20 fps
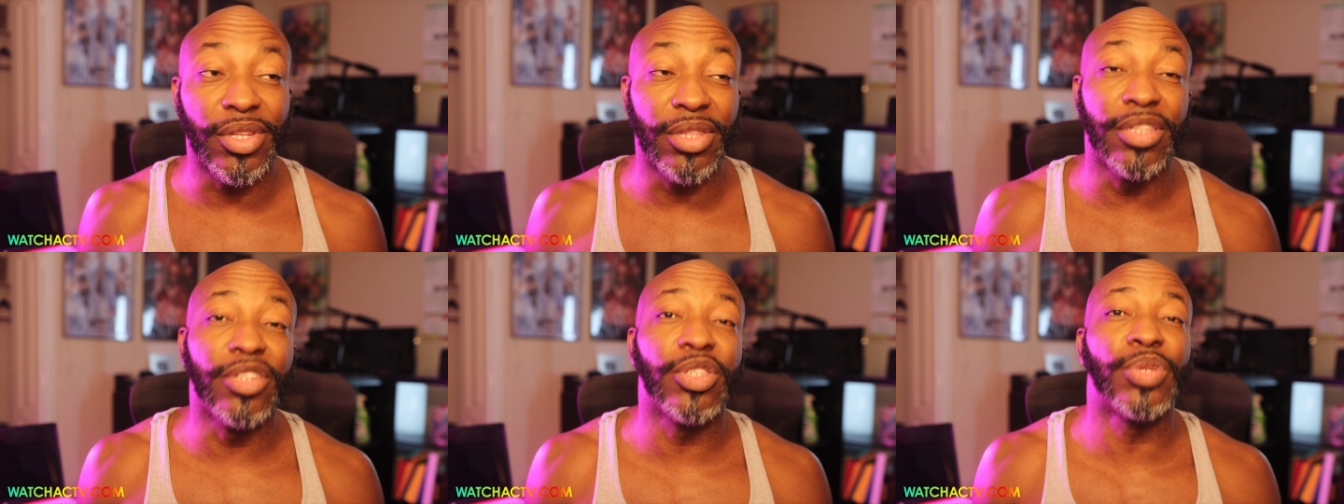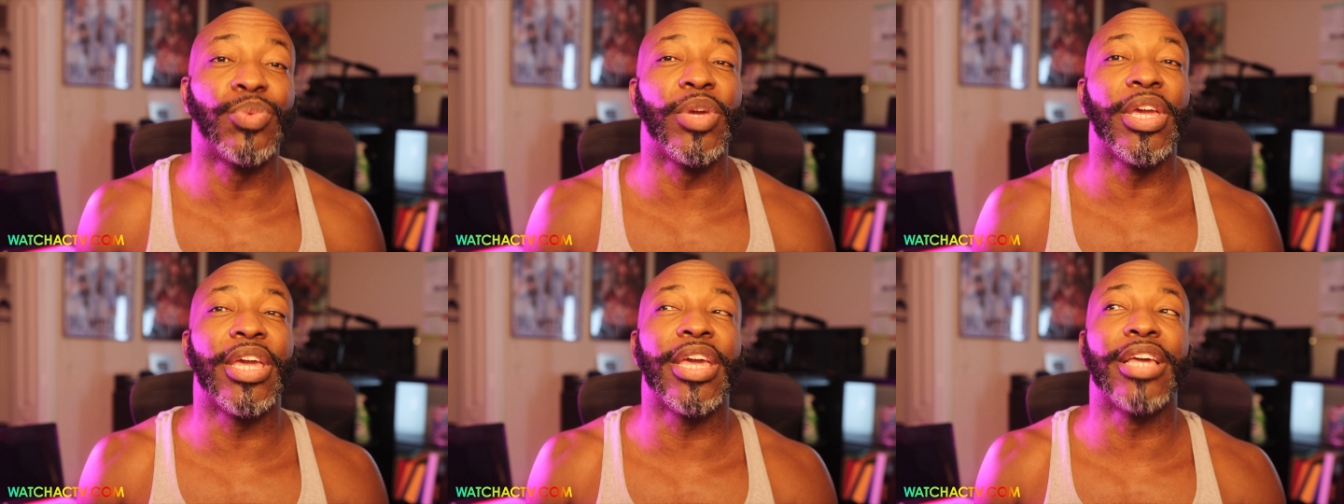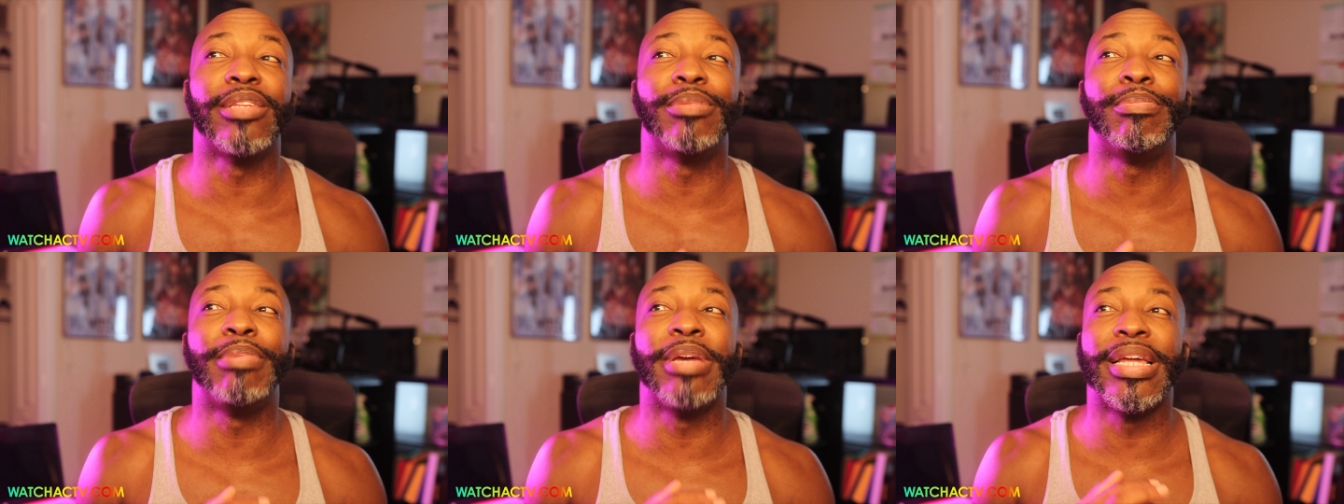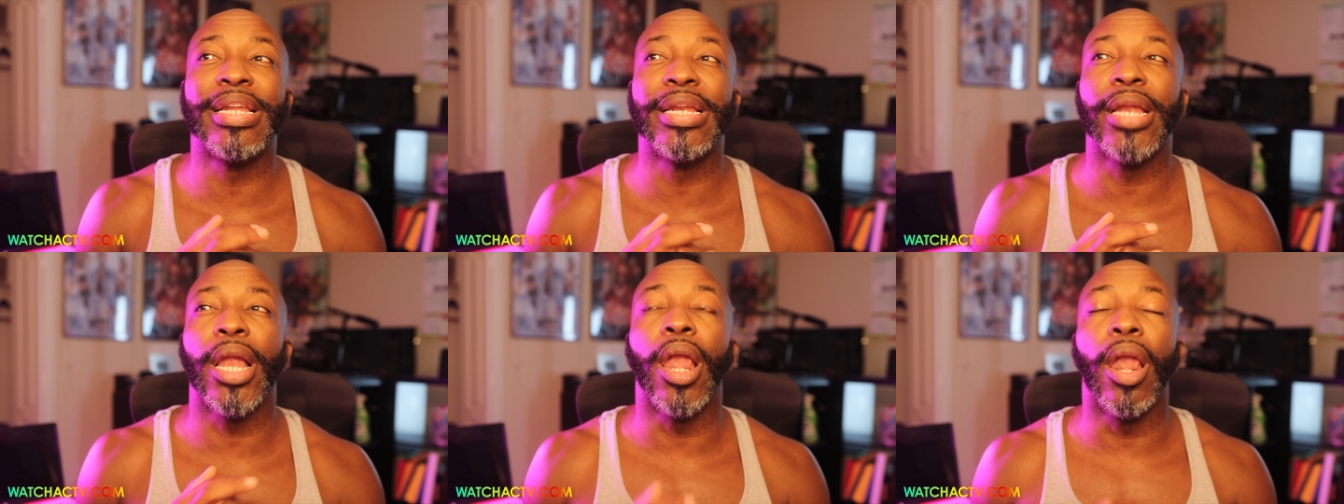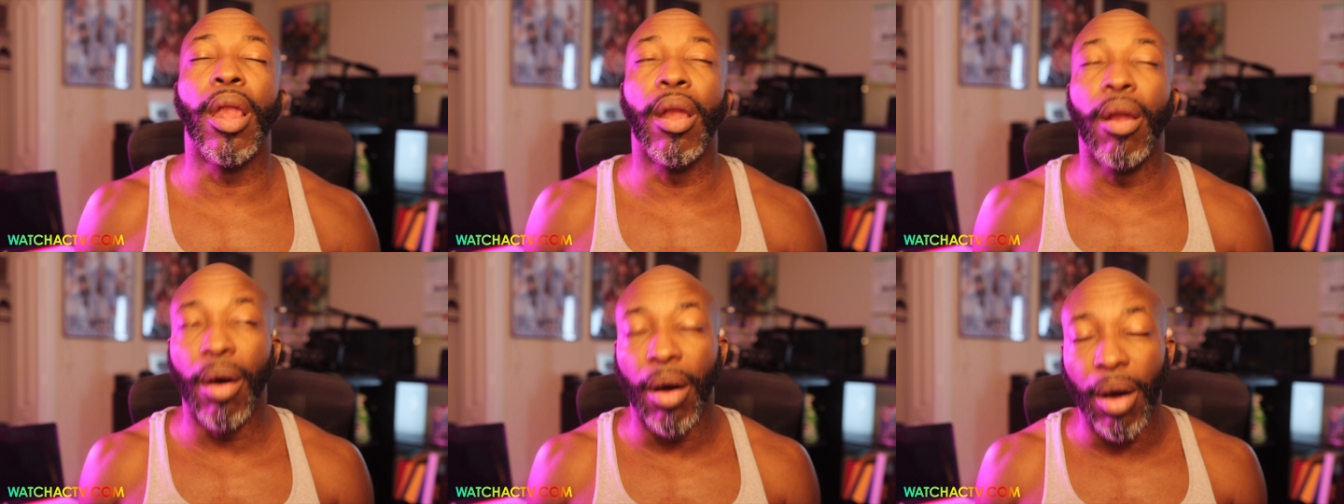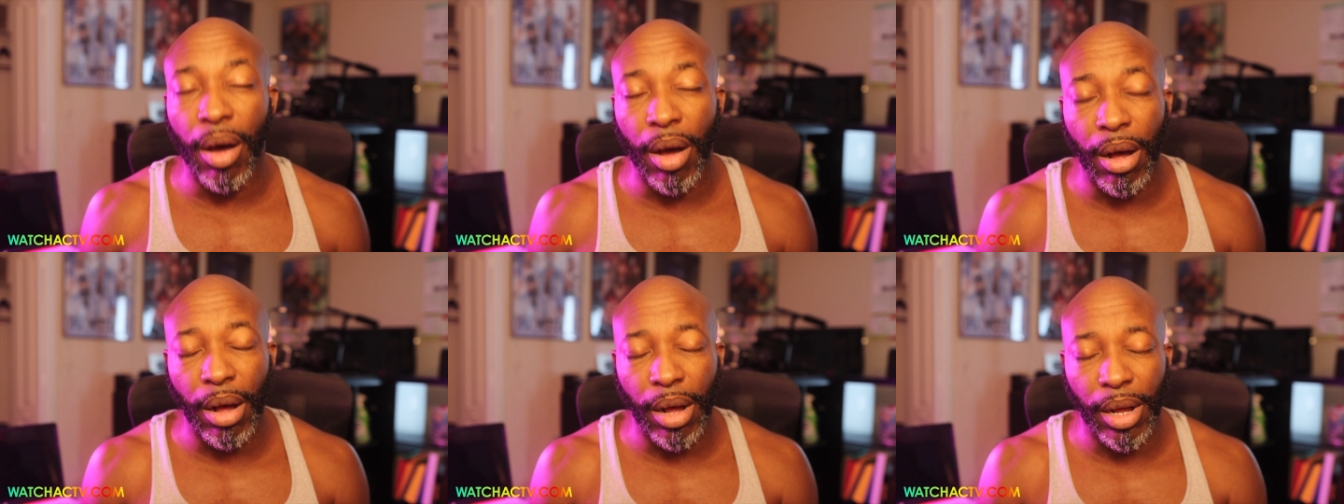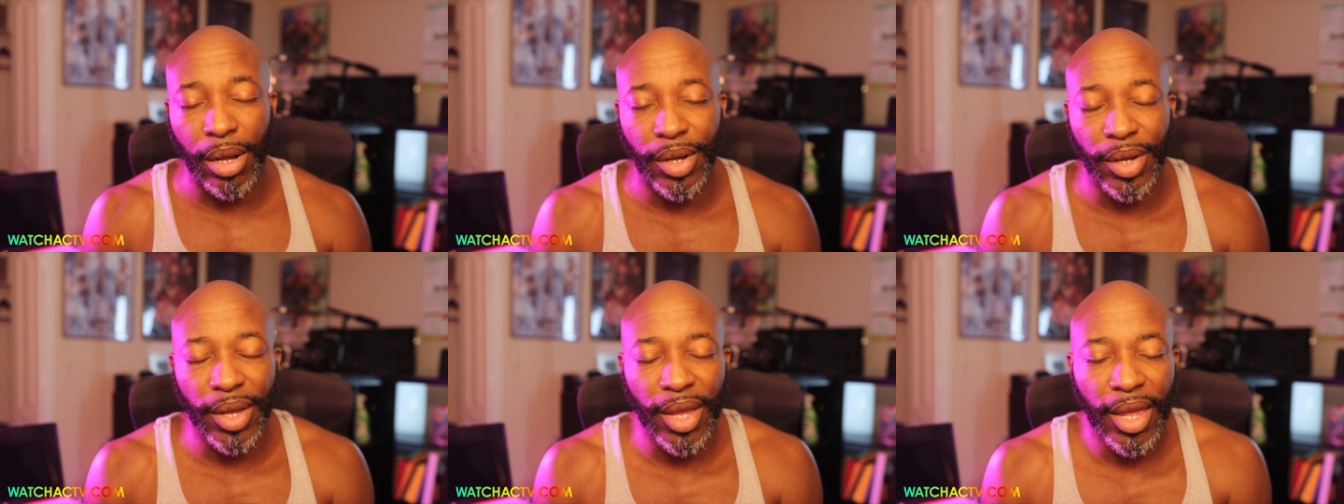And this week has been
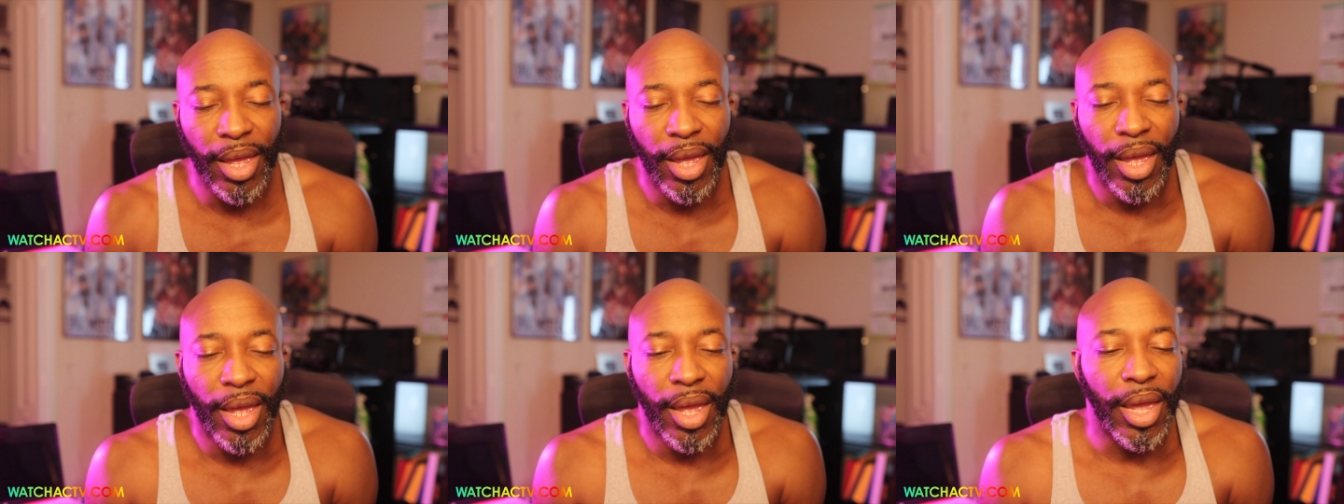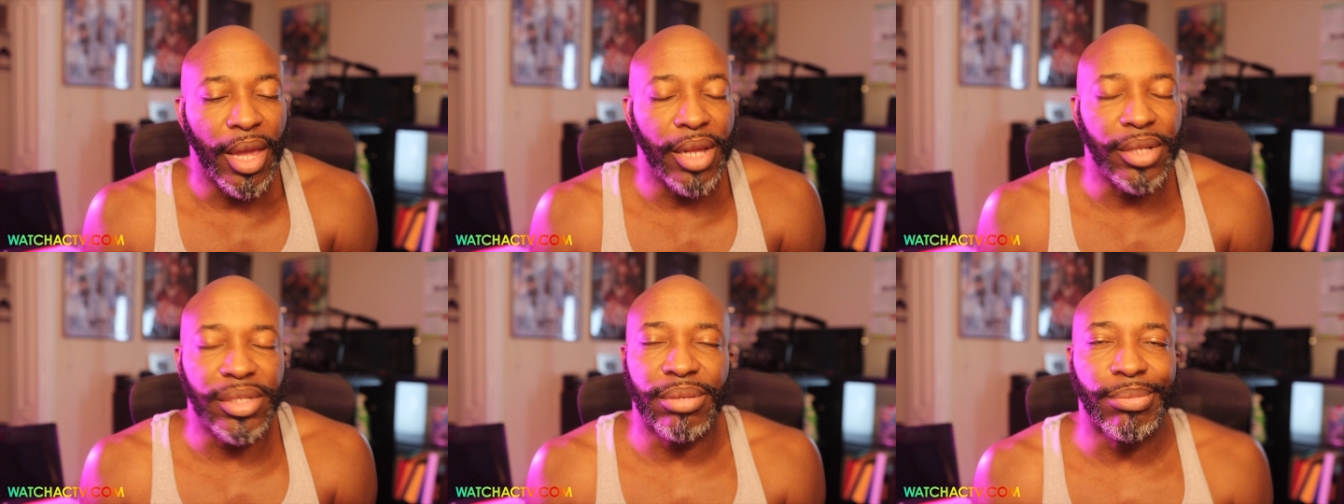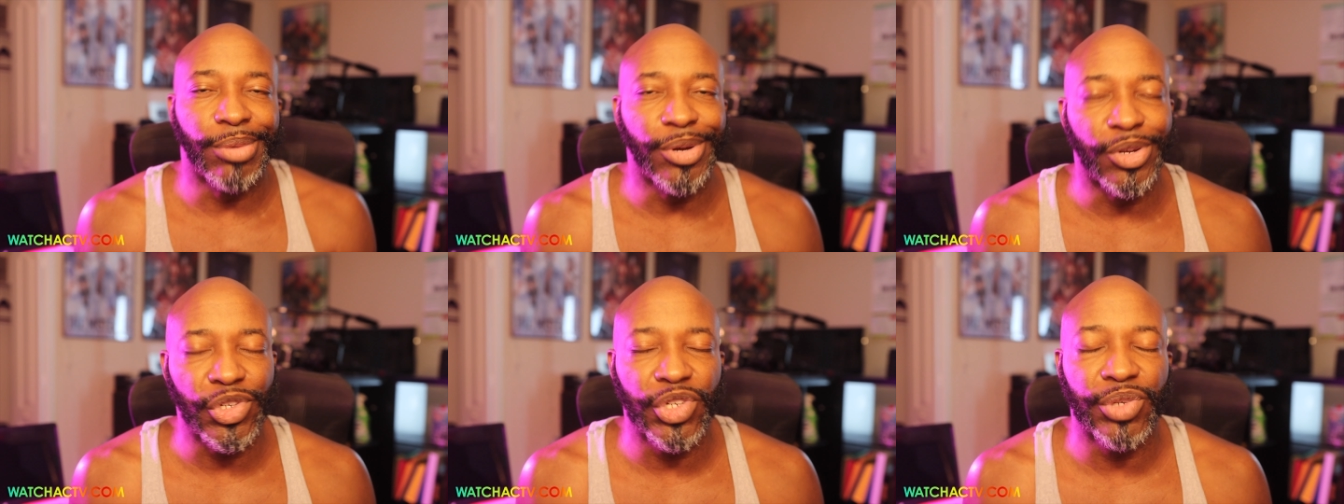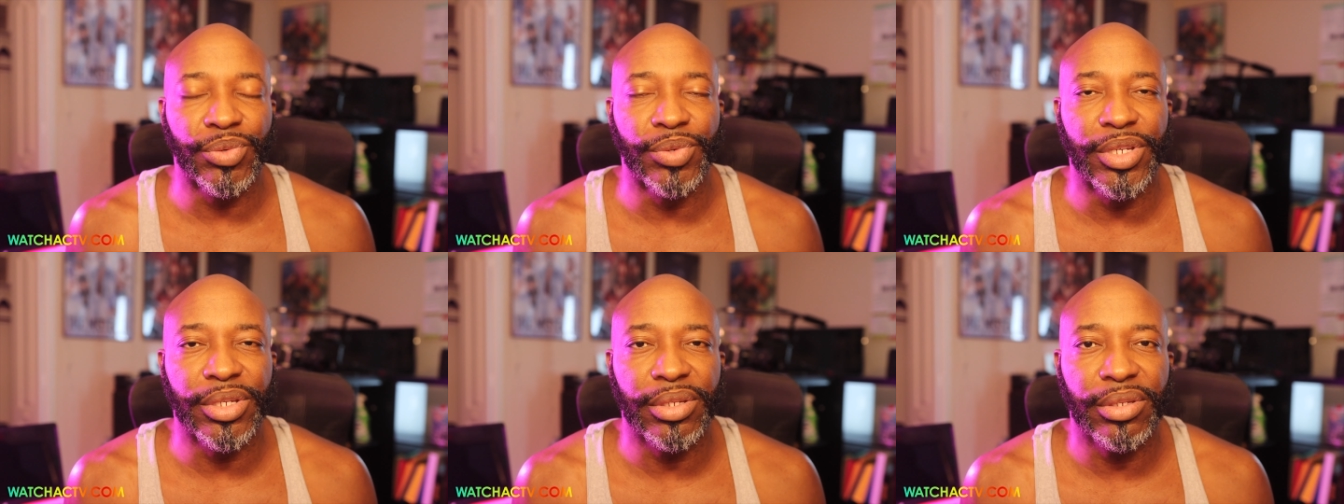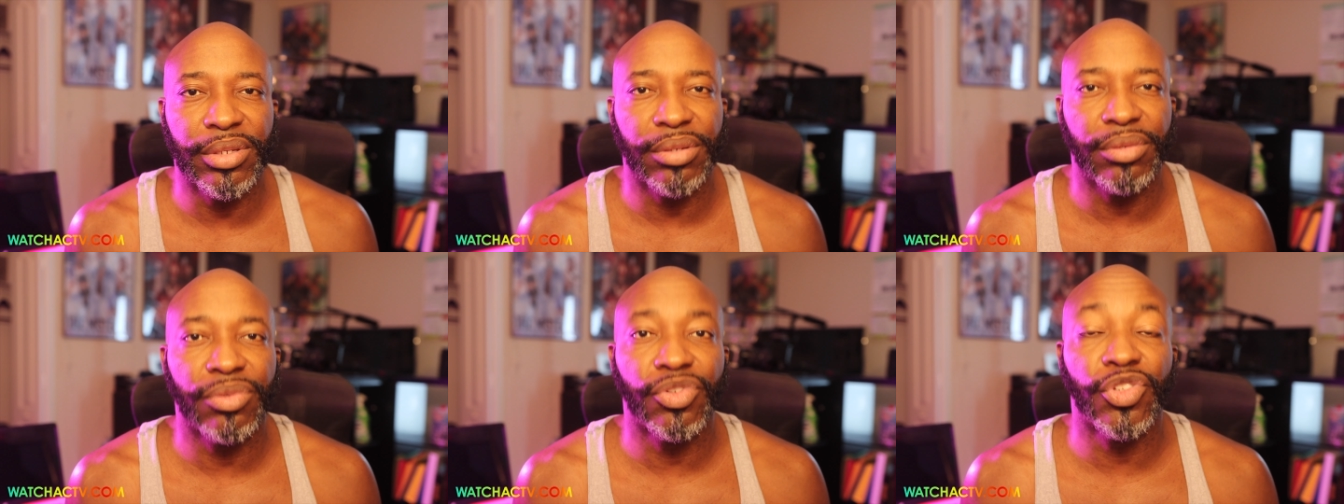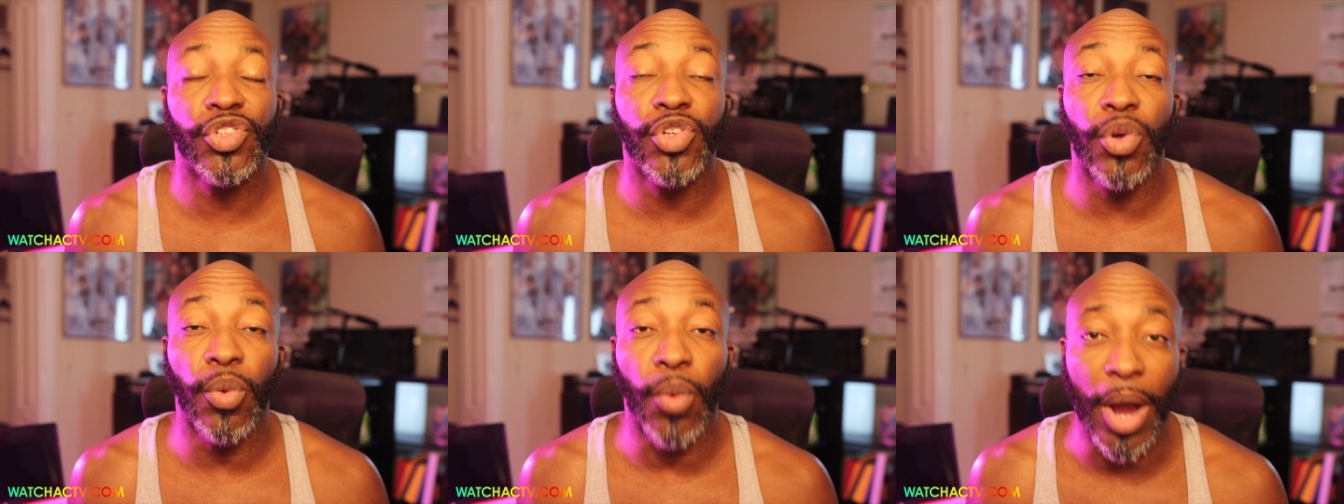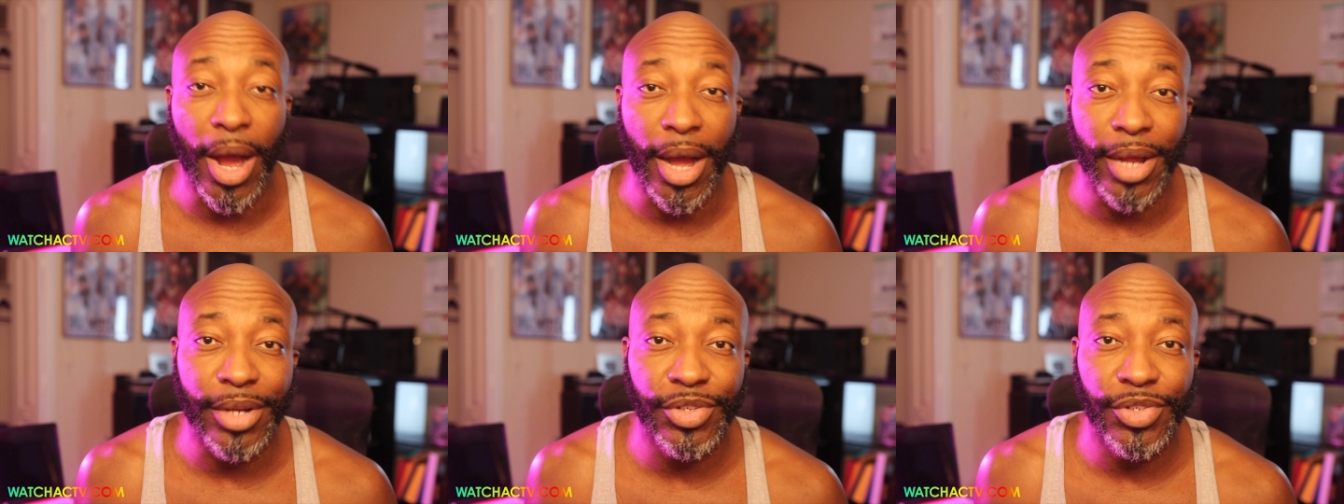long and tumultuous to
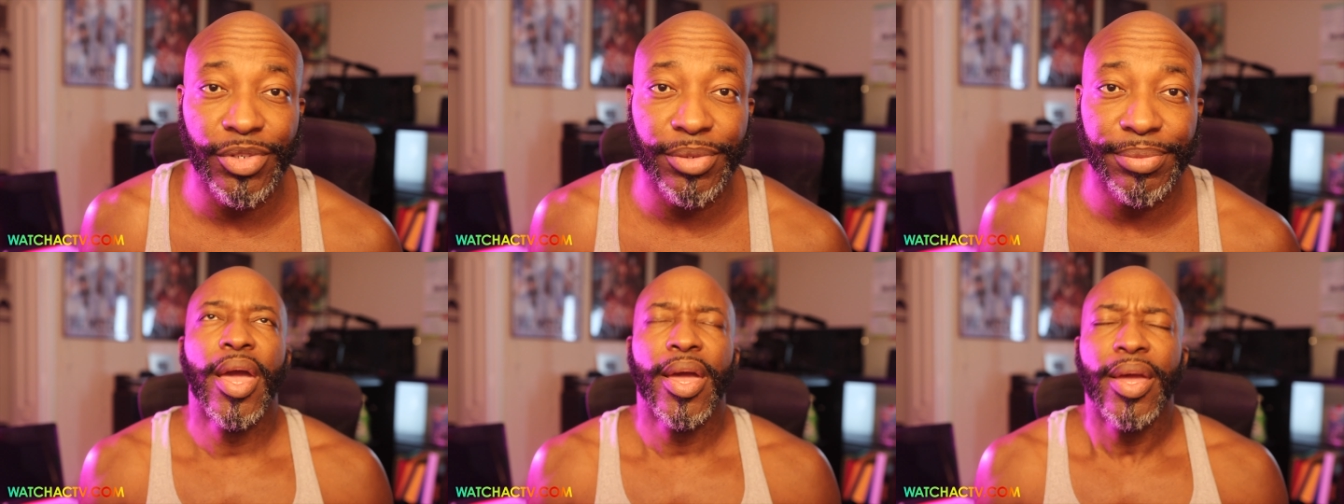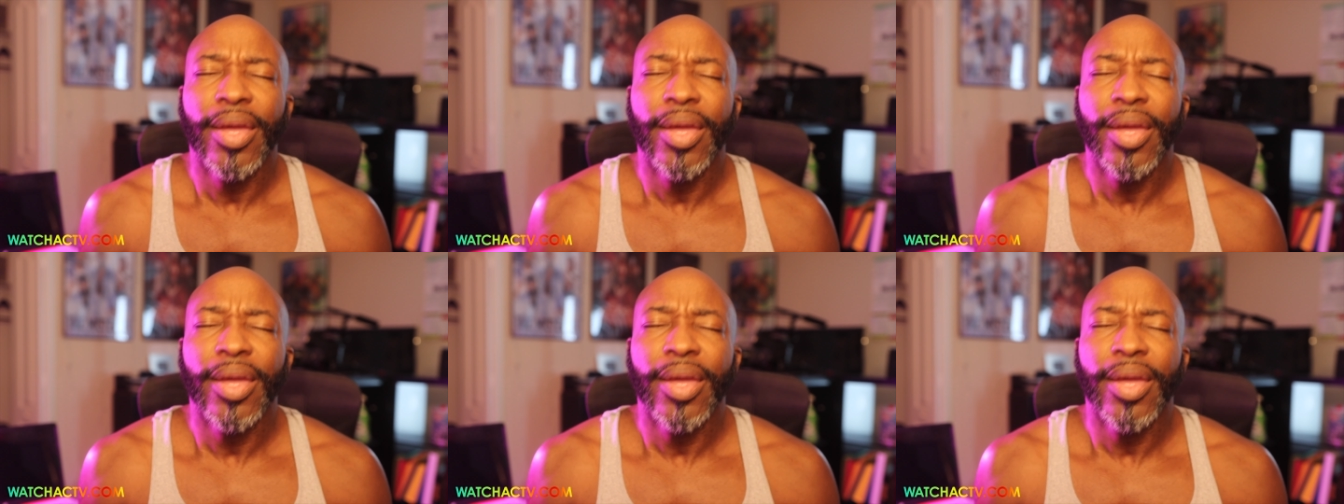watch.